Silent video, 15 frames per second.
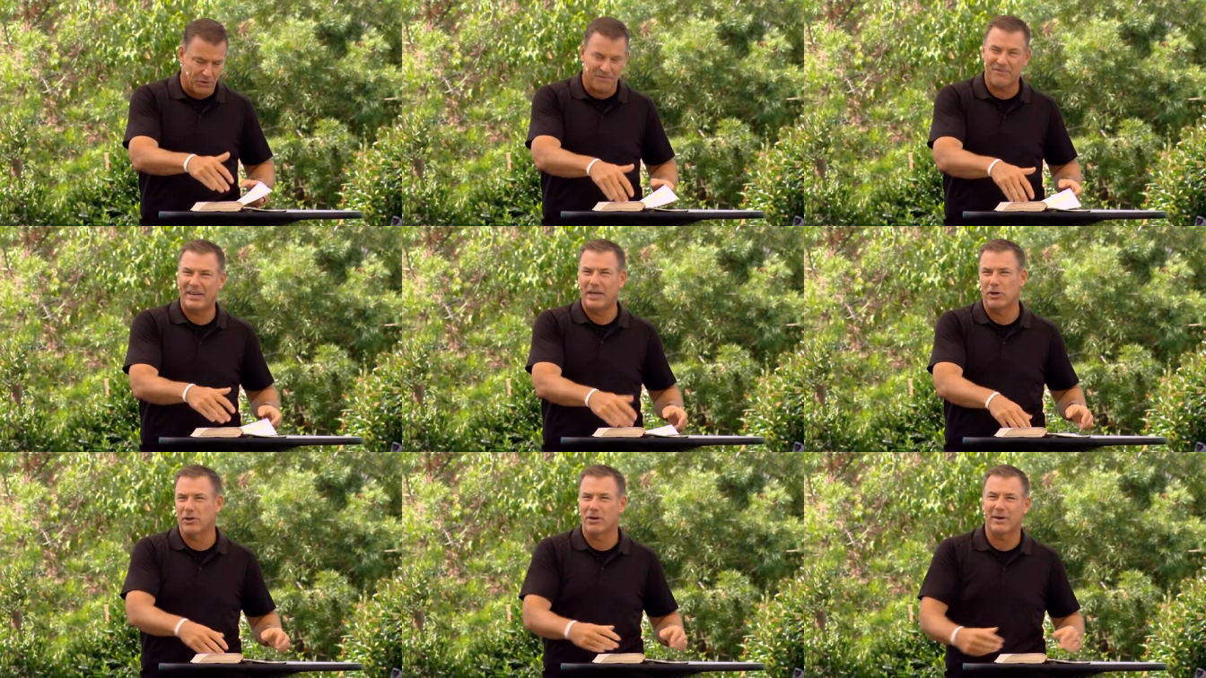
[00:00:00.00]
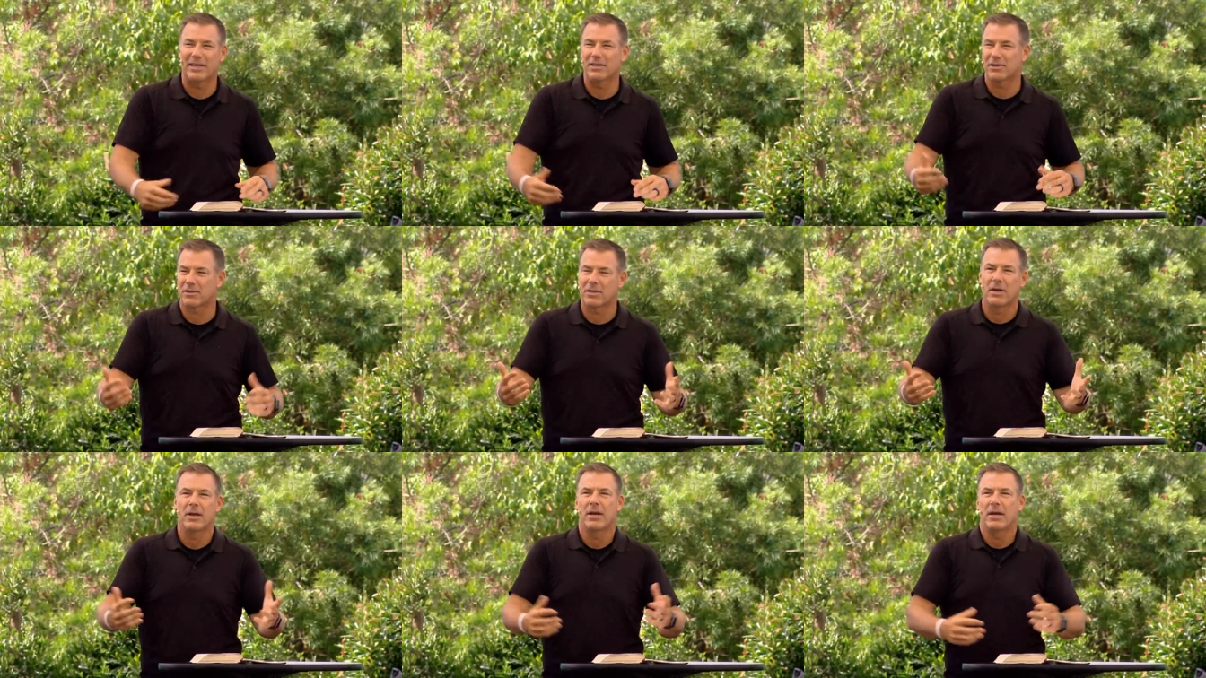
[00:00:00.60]
failure is,
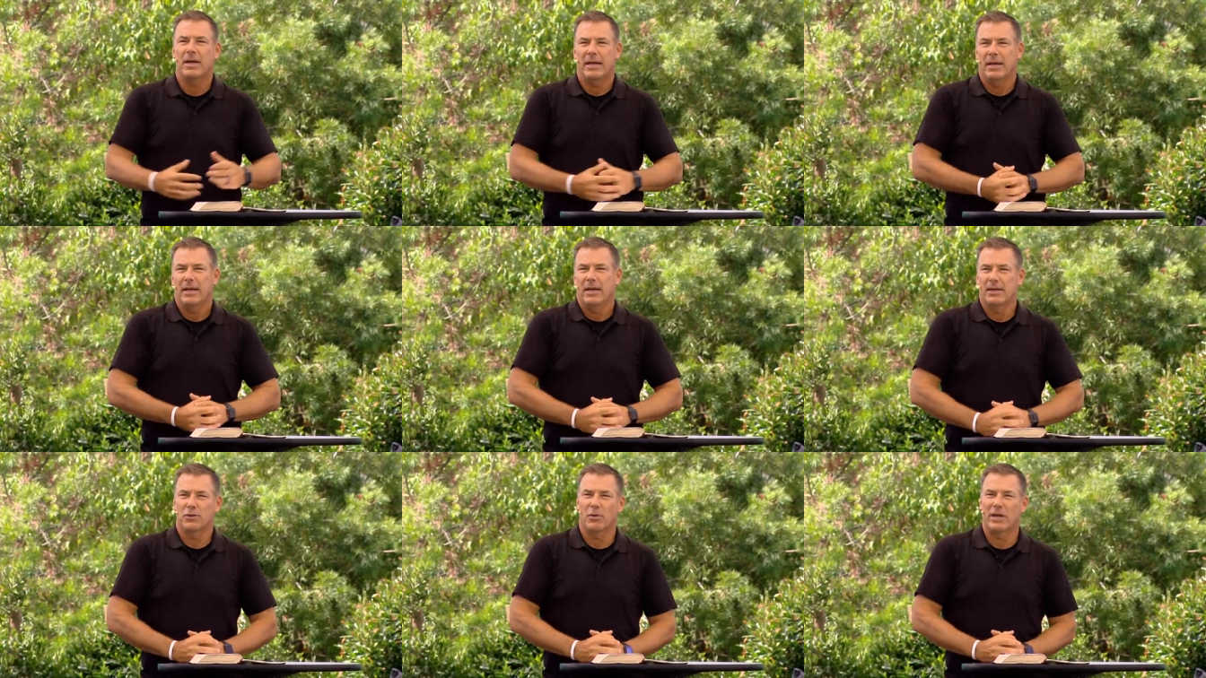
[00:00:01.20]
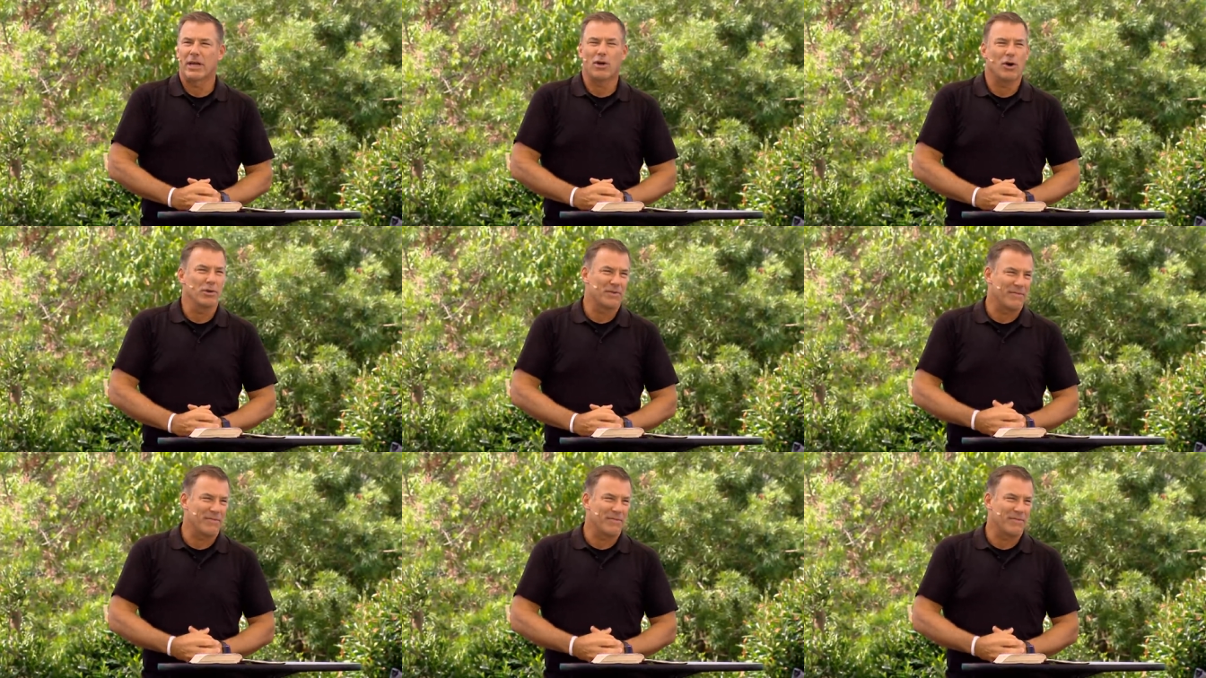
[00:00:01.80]
is what he calls